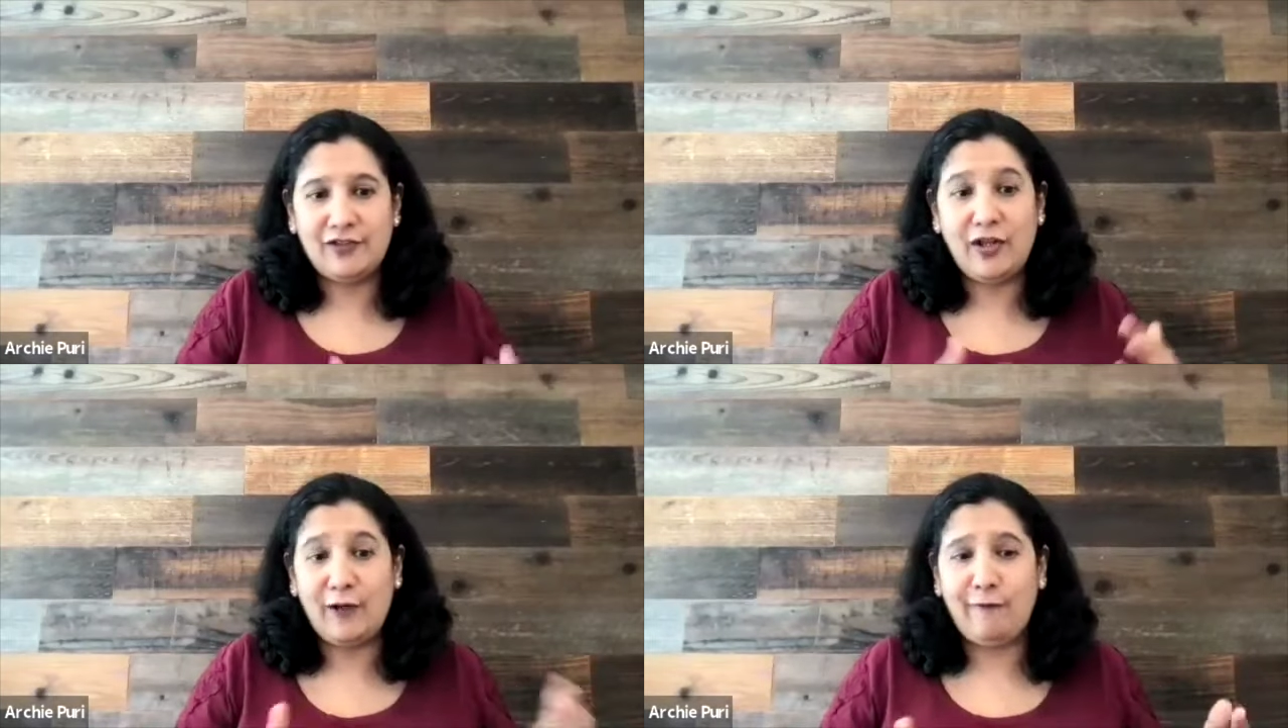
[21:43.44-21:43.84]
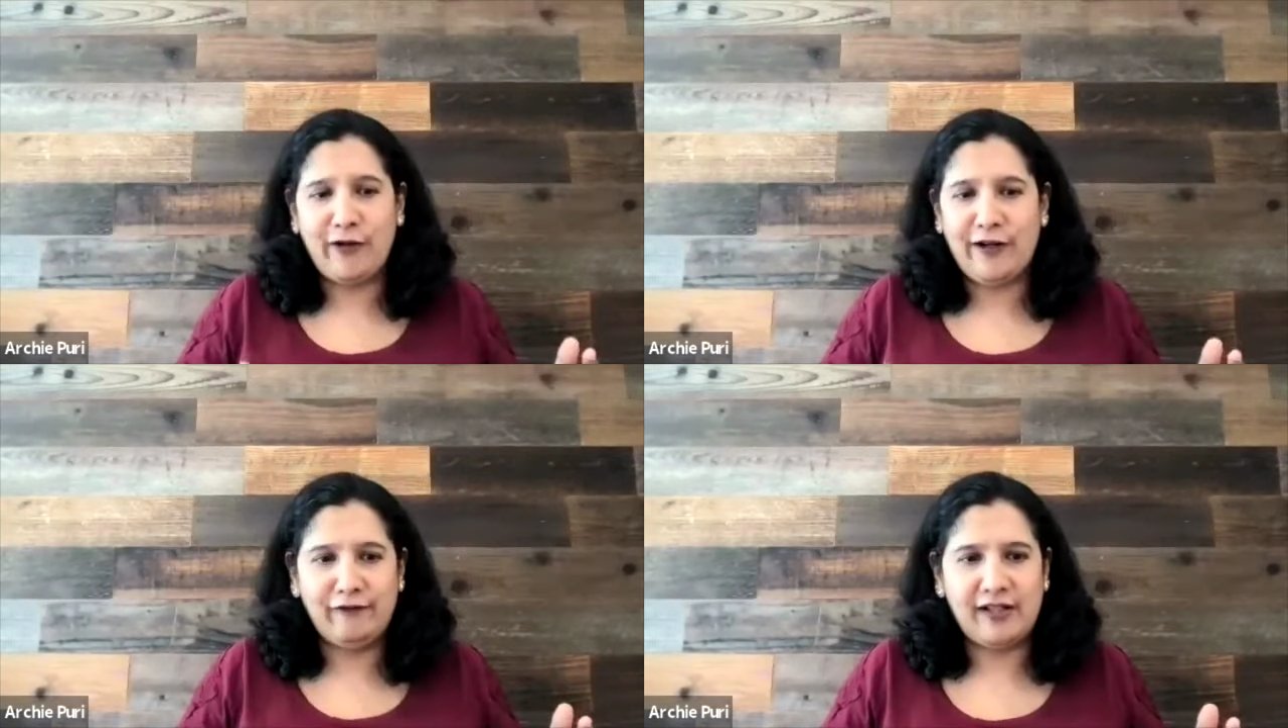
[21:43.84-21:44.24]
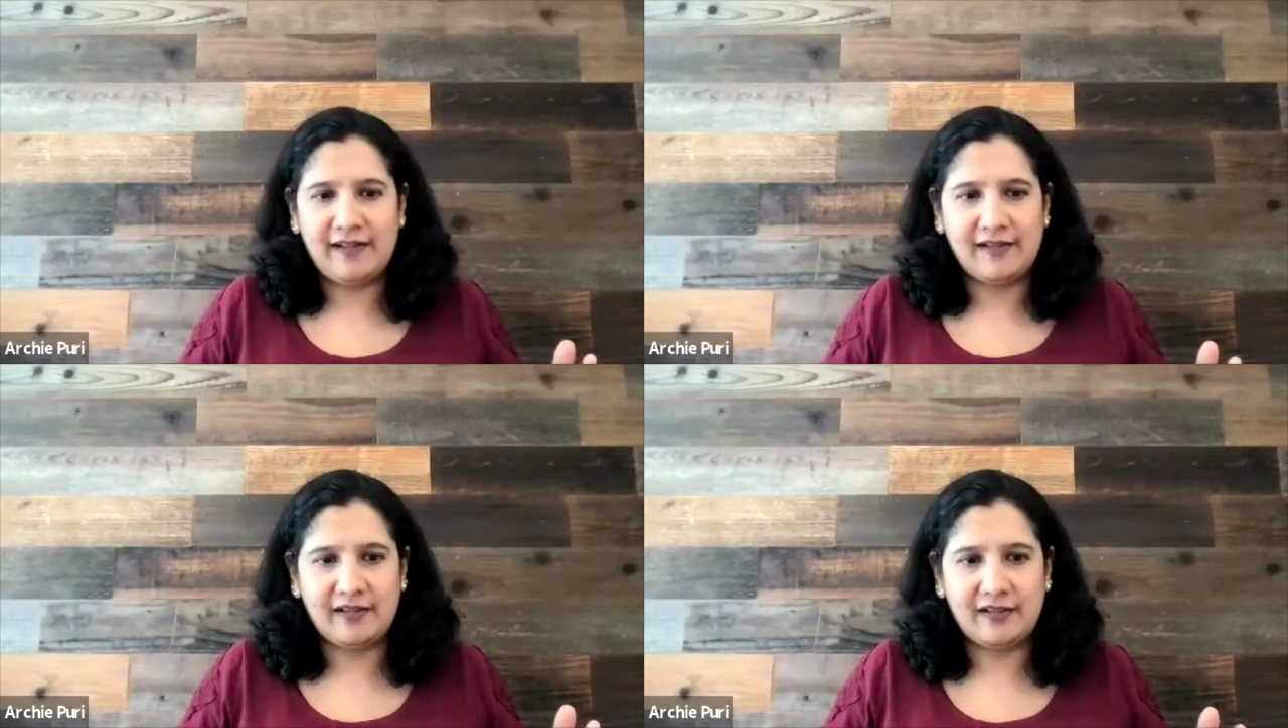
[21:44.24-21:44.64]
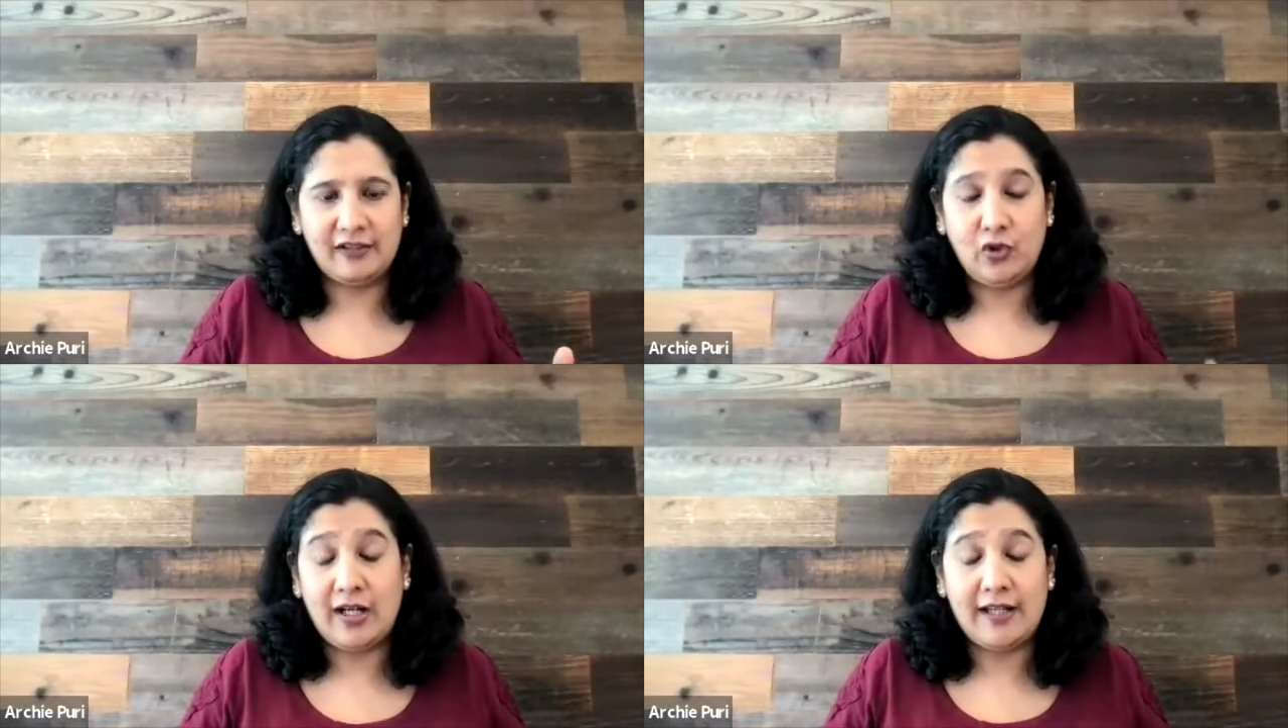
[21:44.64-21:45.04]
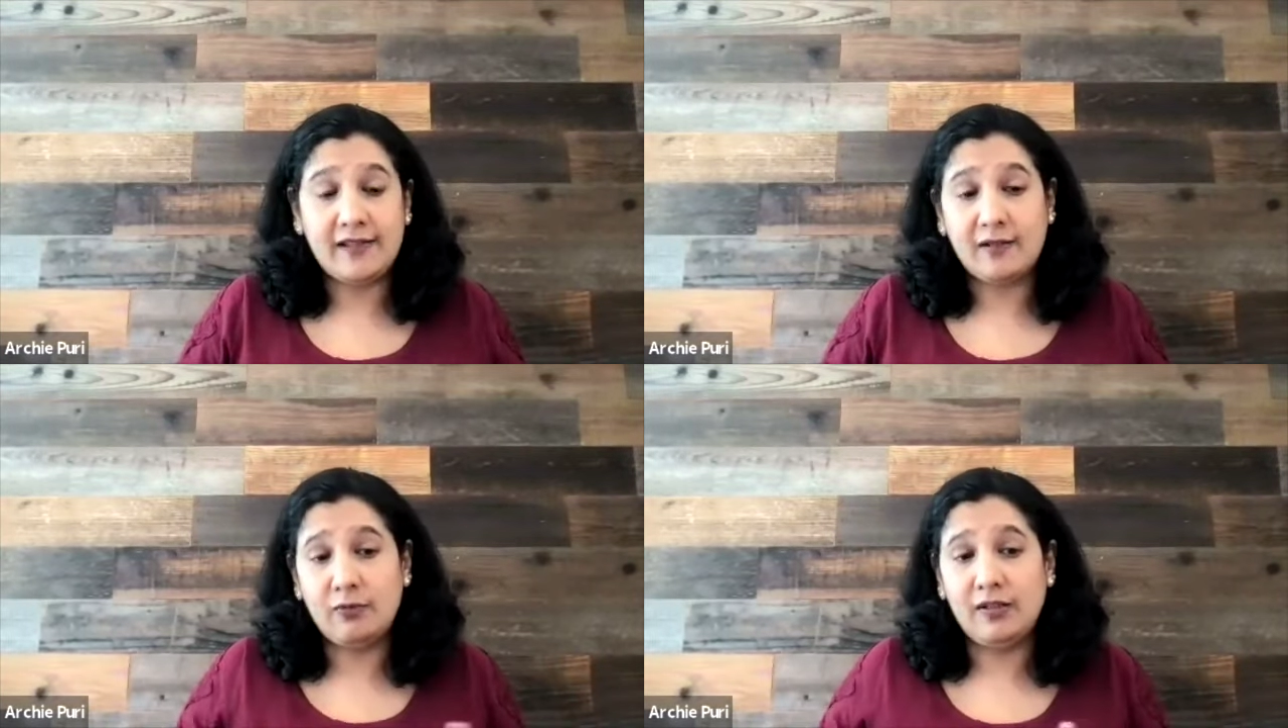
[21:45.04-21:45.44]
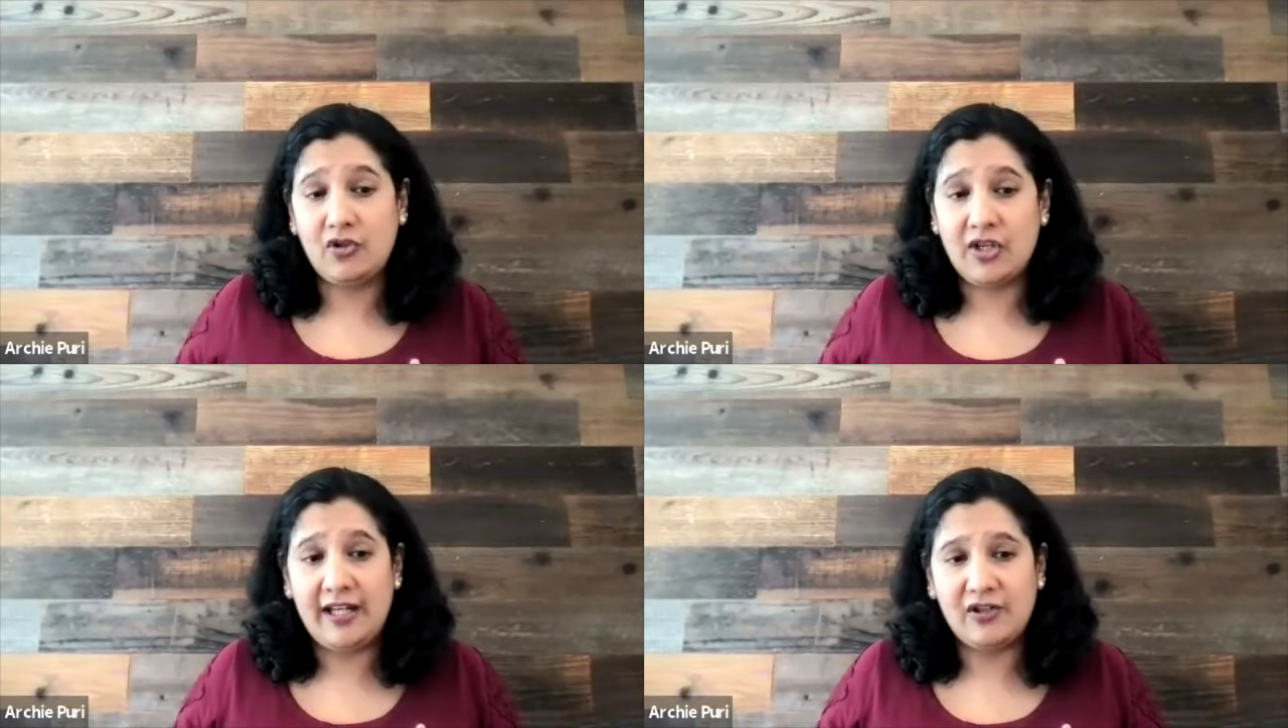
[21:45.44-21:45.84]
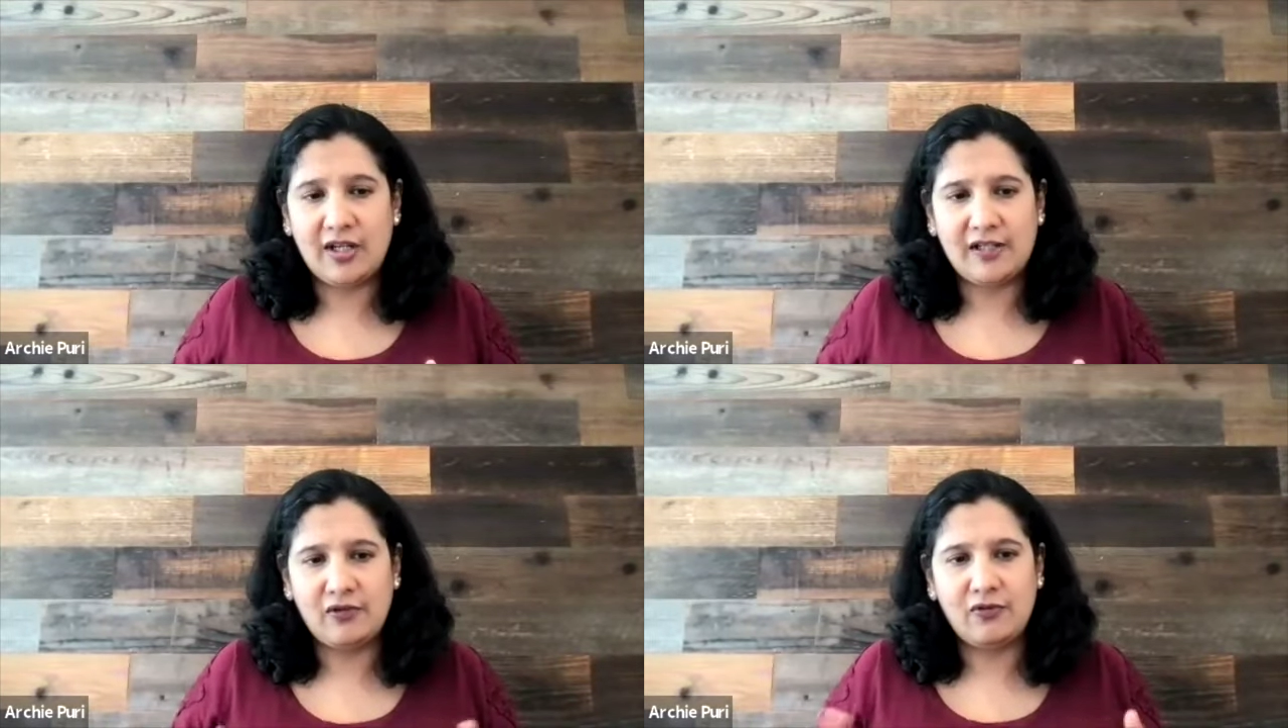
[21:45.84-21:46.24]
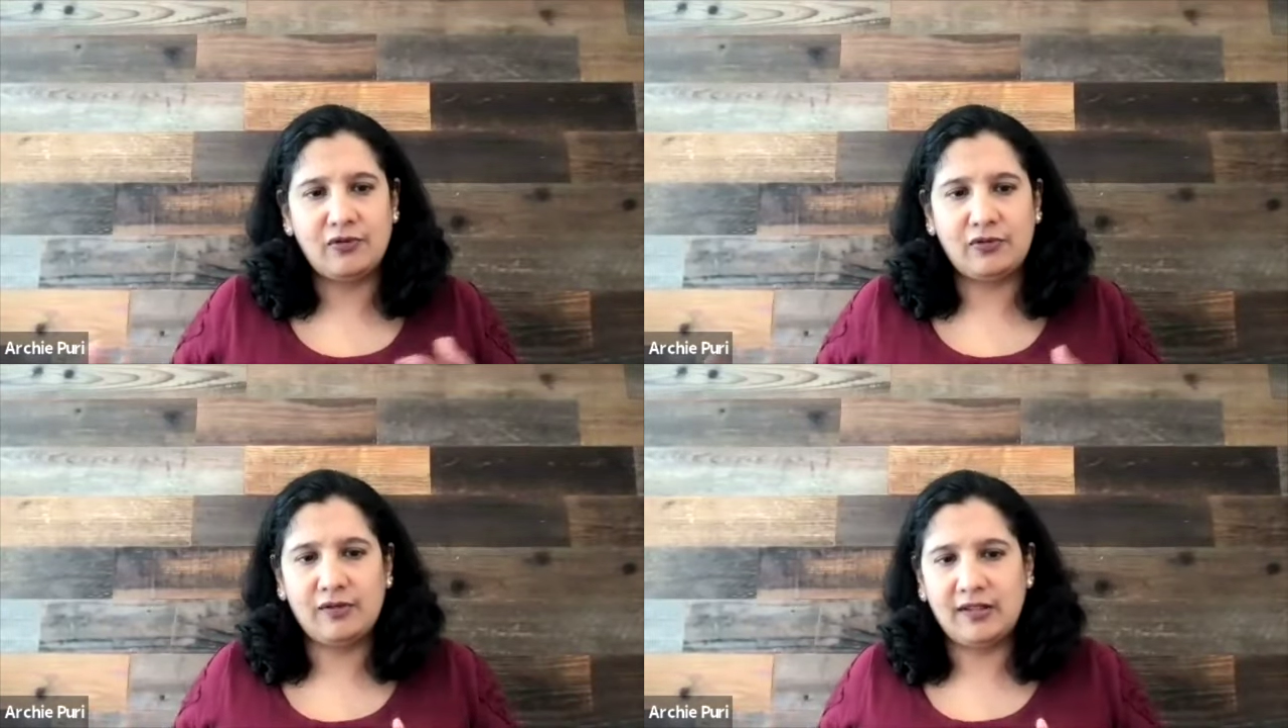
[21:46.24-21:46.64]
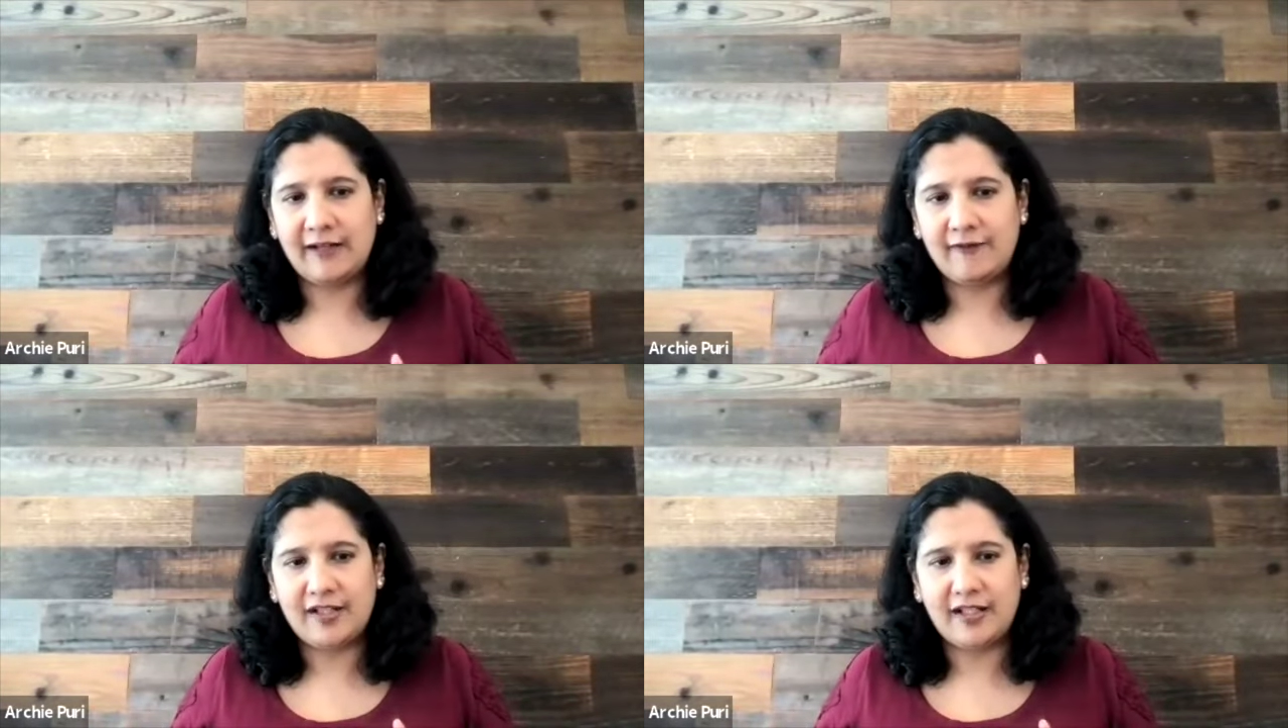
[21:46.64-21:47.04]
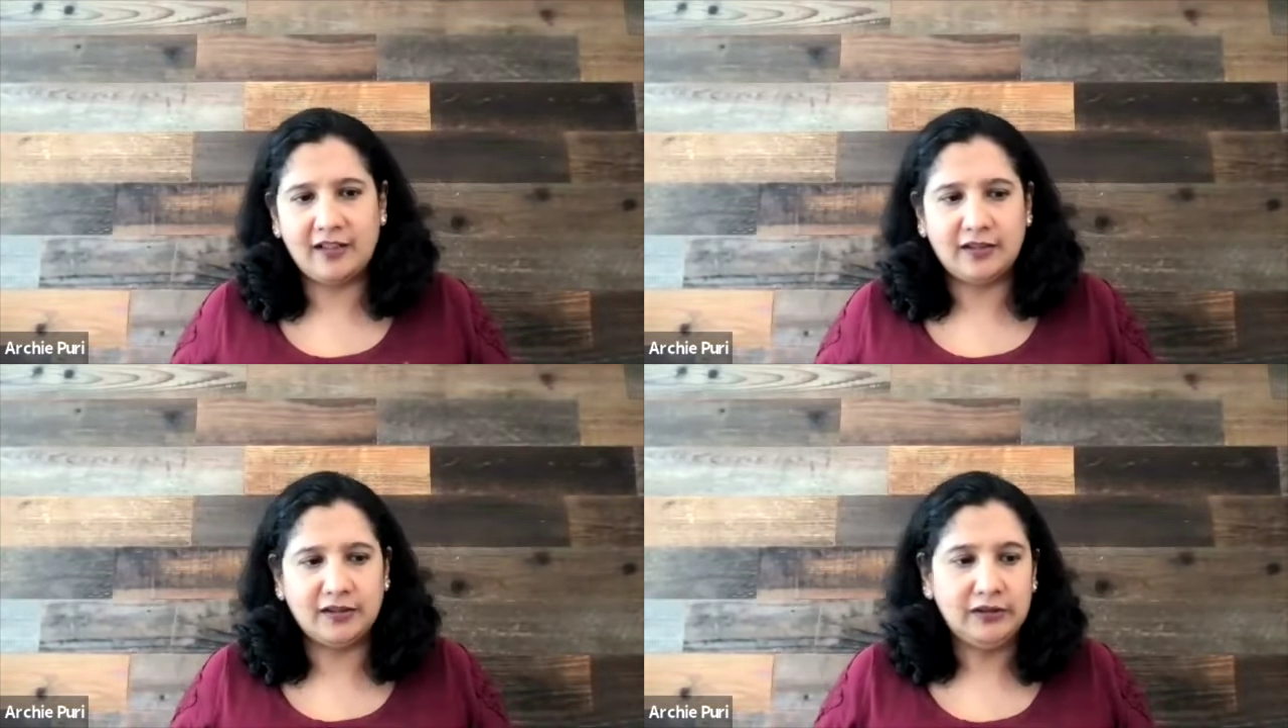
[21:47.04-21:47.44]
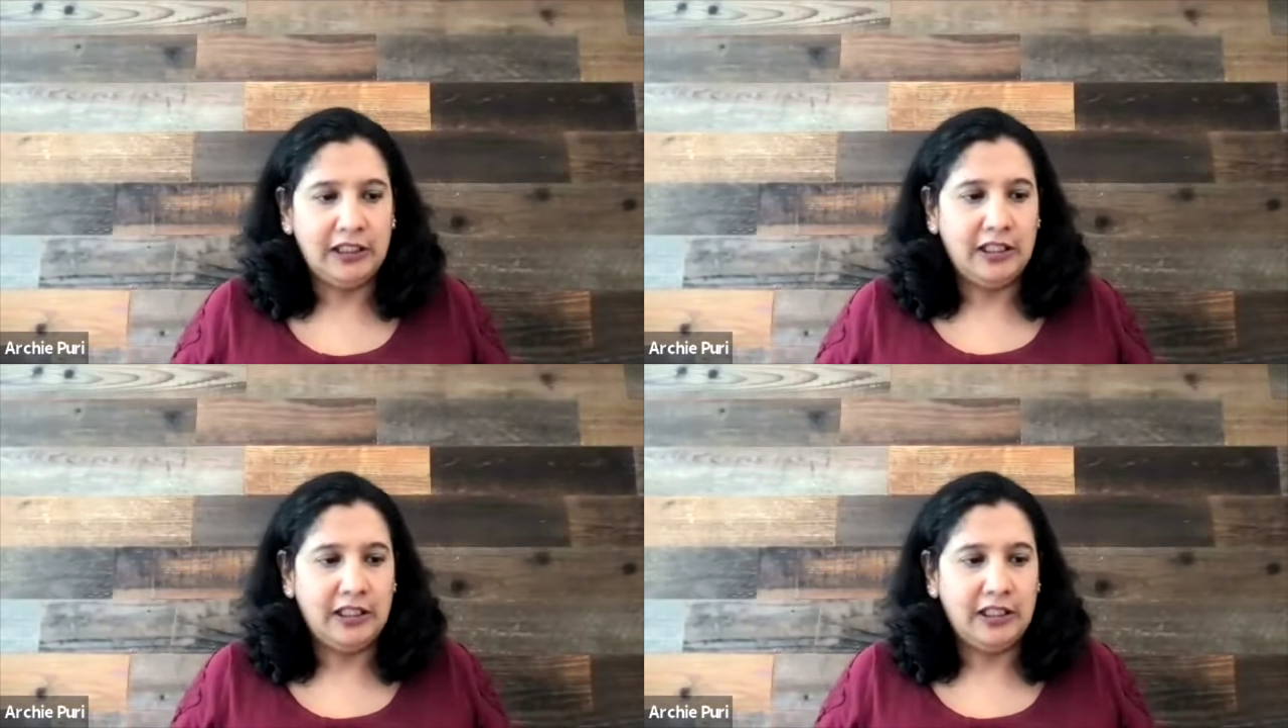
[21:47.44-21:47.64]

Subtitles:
Not a forever answer. Your answer will change as you go through the life cycle.